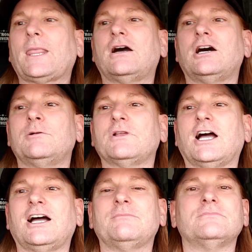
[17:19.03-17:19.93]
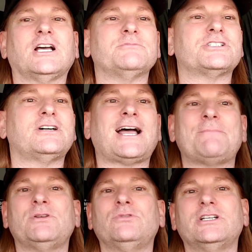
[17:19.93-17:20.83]
I'm still
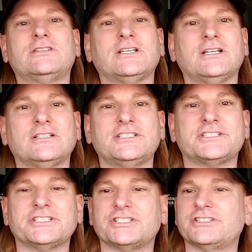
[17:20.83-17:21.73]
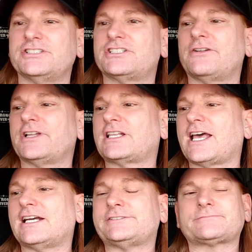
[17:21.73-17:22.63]
happy with decisions and stuff like
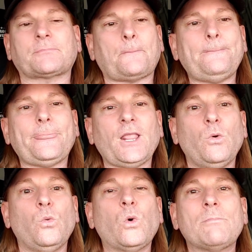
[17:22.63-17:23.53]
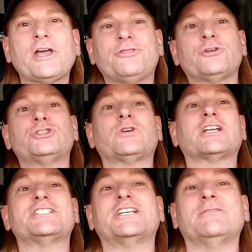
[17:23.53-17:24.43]
that. What my third
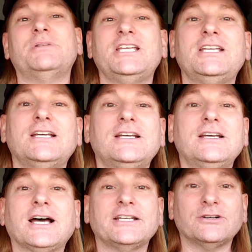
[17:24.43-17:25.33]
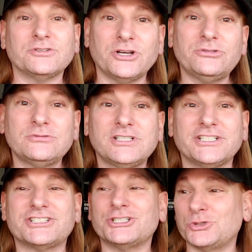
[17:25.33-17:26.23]
truck is going to be, I don't know.
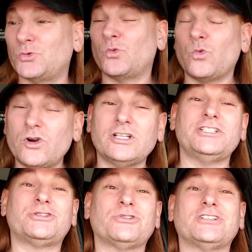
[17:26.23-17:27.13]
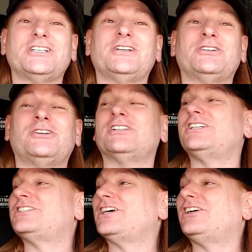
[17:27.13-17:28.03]
It's still really too early
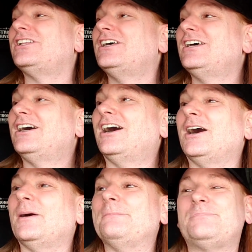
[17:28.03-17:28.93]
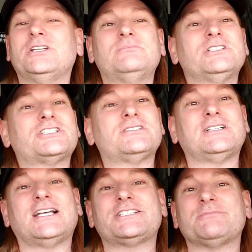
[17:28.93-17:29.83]
to tell. Peterbilt still
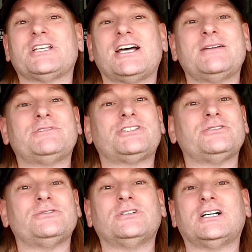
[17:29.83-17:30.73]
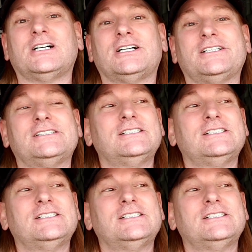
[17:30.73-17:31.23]
has some time to